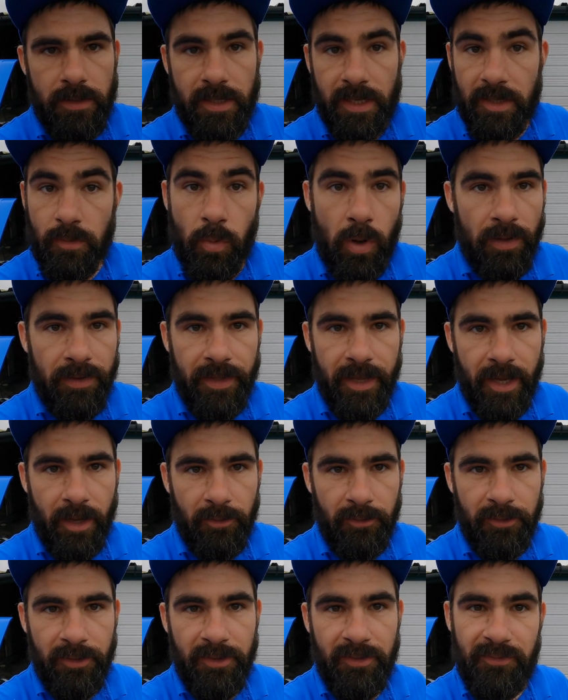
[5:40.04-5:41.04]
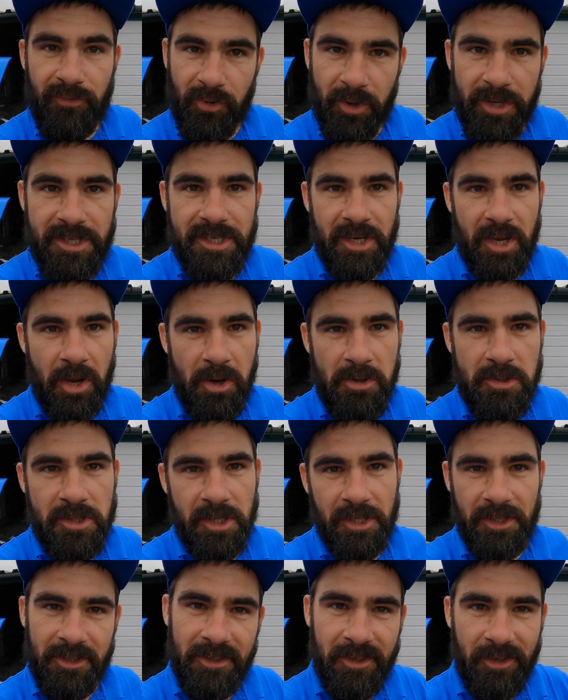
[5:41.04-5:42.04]
So that's one down, 3 to go,
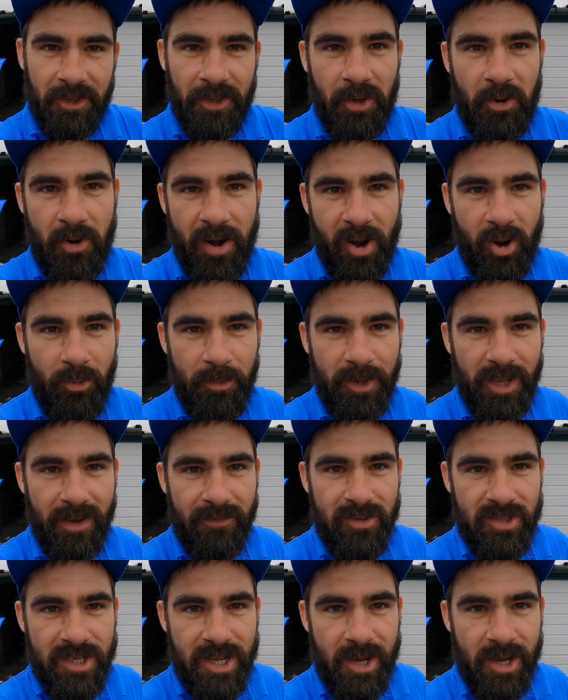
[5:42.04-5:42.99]
so I'm gonna crack on with the others